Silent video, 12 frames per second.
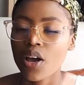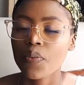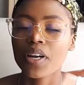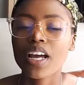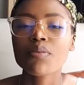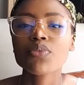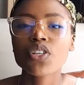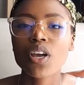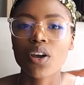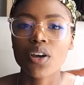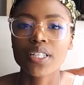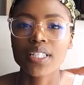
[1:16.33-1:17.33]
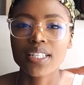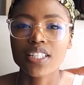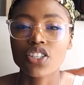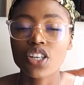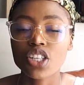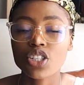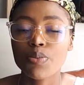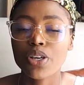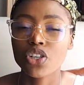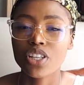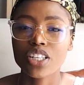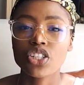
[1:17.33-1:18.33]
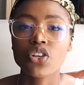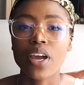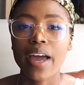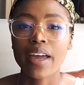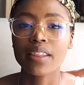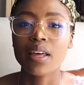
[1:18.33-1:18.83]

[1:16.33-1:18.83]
When it comes to your curtains, you need to make sure that you hang